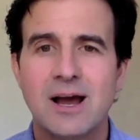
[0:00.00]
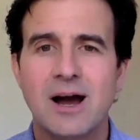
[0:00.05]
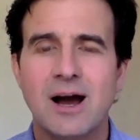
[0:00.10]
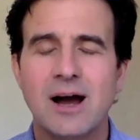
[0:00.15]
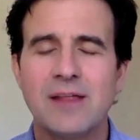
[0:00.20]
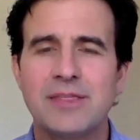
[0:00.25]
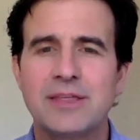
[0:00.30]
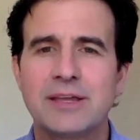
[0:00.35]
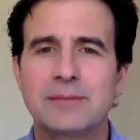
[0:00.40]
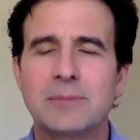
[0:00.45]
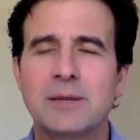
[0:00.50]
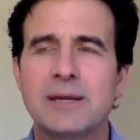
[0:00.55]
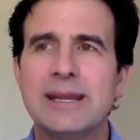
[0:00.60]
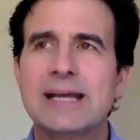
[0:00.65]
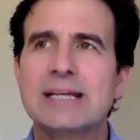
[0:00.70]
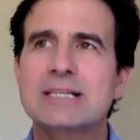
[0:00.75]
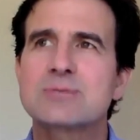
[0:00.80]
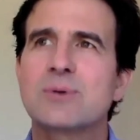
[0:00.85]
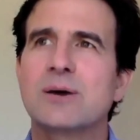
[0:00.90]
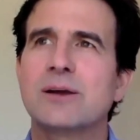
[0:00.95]
I think my
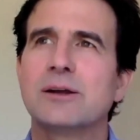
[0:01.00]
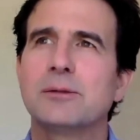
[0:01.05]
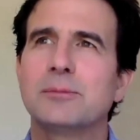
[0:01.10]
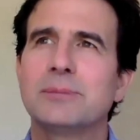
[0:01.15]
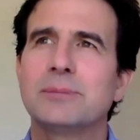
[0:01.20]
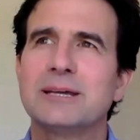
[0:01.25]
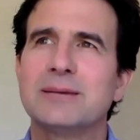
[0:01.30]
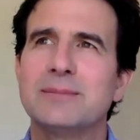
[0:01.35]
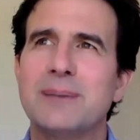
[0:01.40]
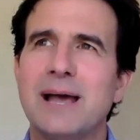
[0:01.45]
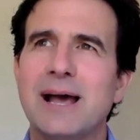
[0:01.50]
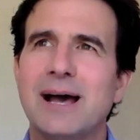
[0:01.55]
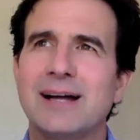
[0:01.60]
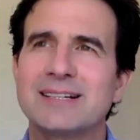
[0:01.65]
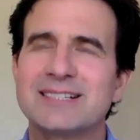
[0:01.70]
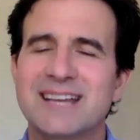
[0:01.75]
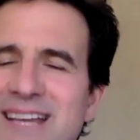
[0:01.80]
next one will be about